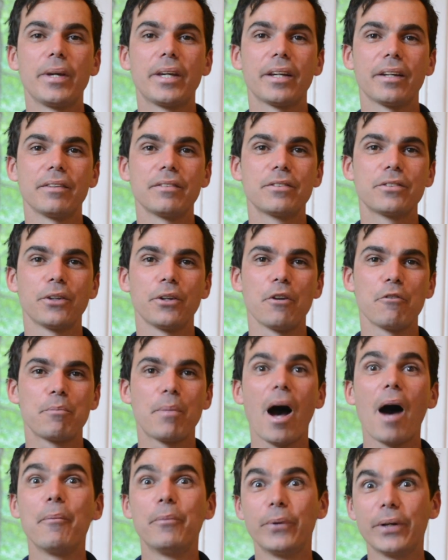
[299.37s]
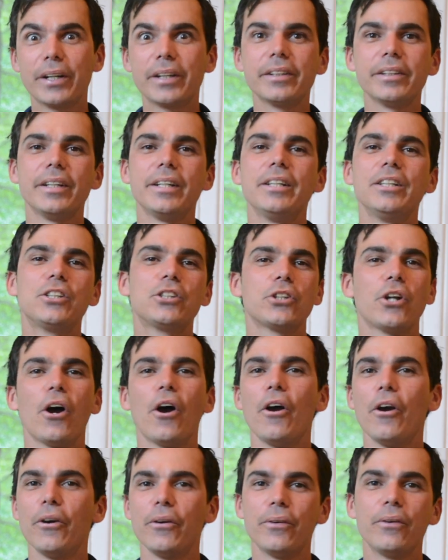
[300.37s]
we can sort of publicly
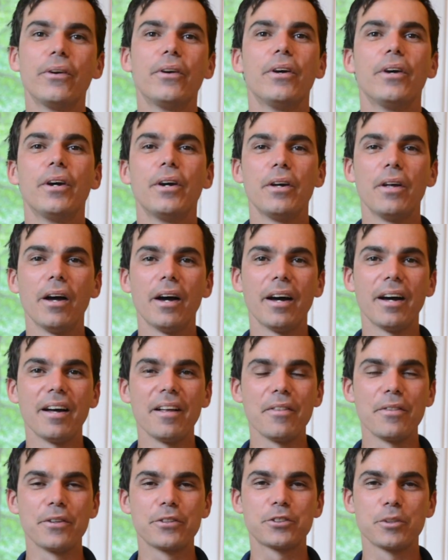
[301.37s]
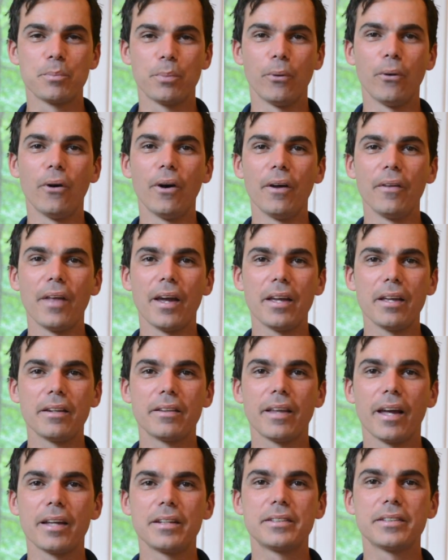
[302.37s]
show the support
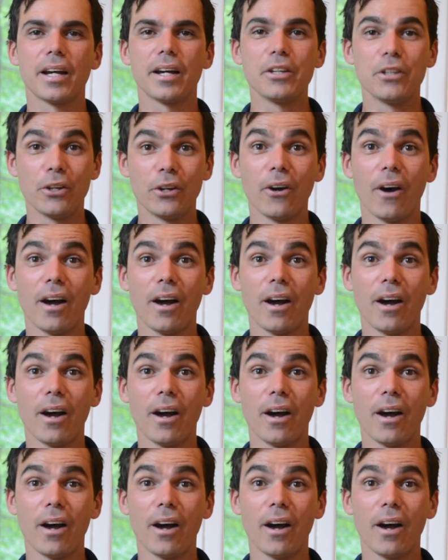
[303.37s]
that you